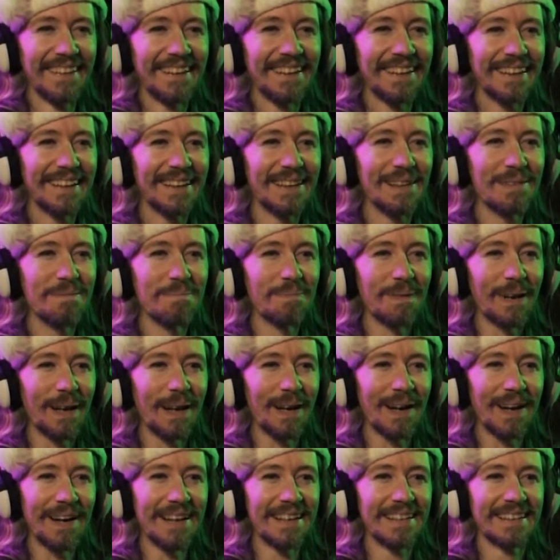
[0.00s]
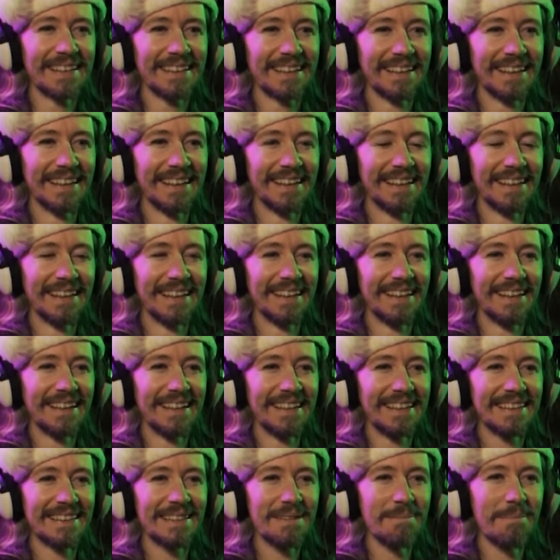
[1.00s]
Look at the blood!
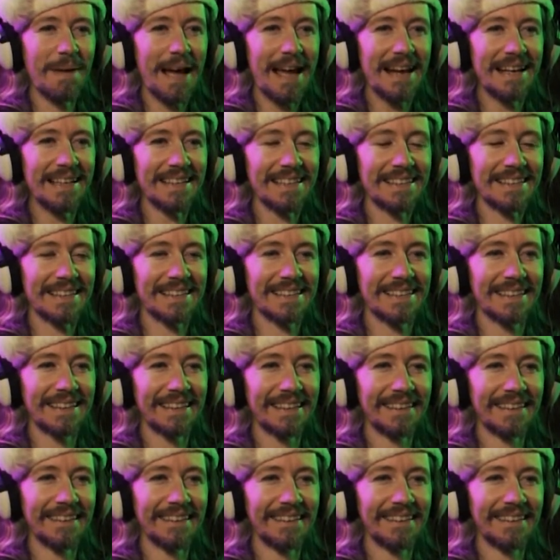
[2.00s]
It's immense!